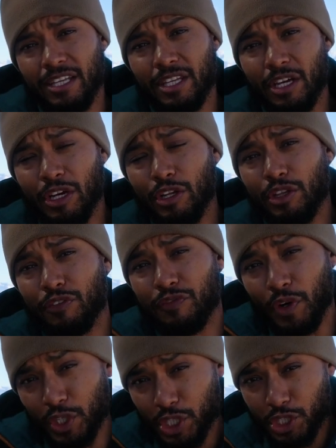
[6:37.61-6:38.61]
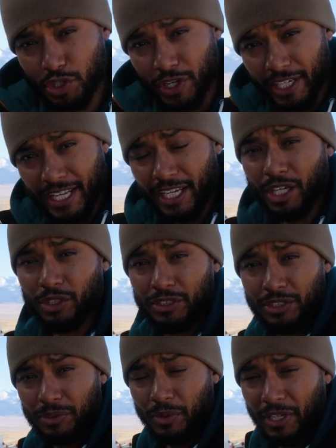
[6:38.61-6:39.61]
the first string that
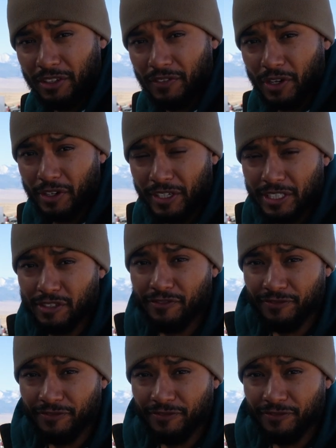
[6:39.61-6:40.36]
goes to one inverter is